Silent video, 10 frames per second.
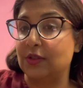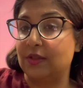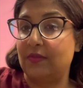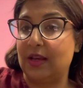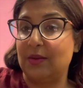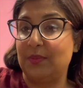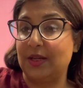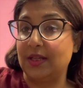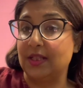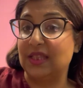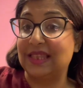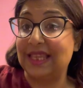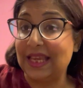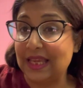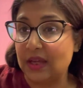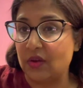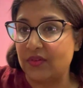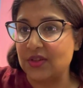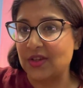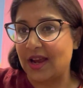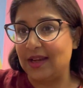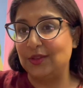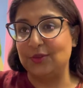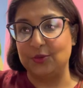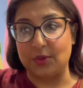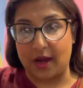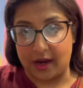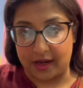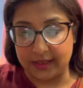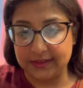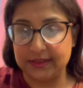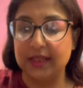develop critical thinking of a child through arts,